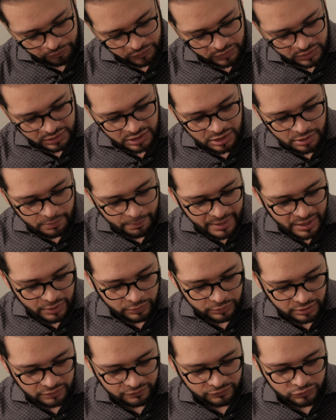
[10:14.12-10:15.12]

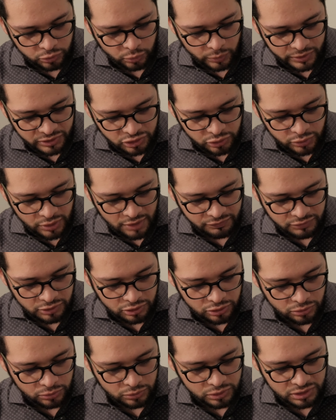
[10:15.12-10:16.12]
amount of twist you have to
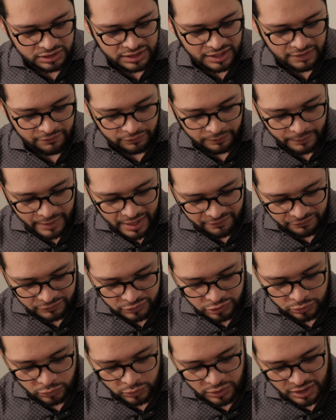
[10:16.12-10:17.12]
do to get from f2
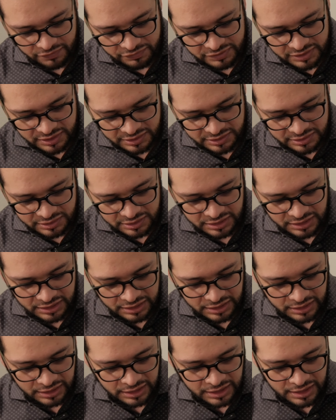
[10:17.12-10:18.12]
to
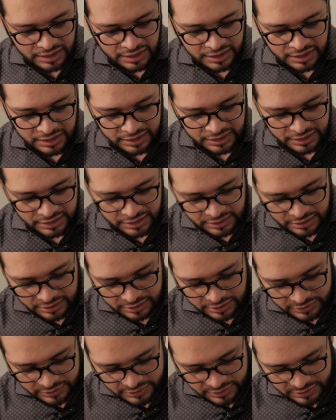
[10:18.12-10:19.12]
f16
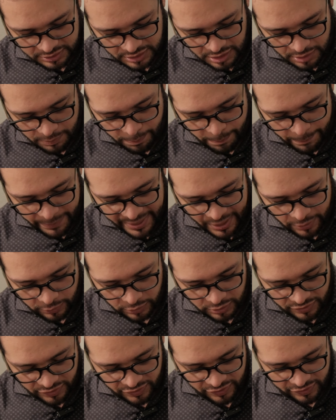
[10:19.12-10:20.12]
is about
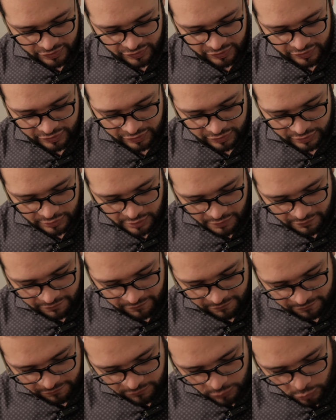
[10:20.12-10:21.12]
a
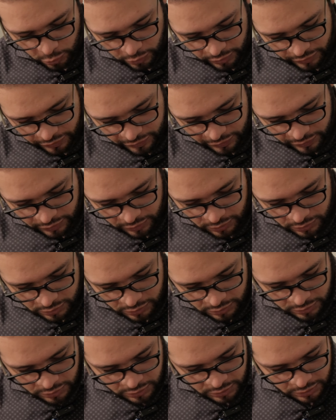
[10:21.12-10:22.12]
fourth.
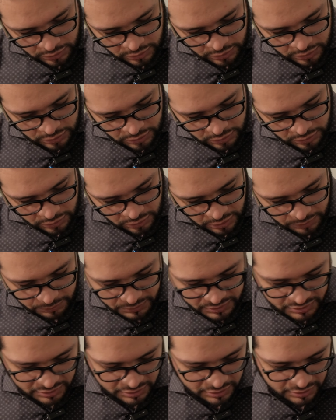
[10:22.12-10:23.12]
Let me
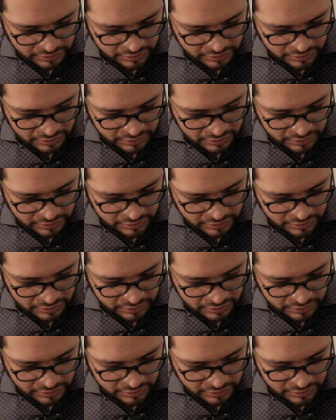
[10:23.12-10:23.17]
see.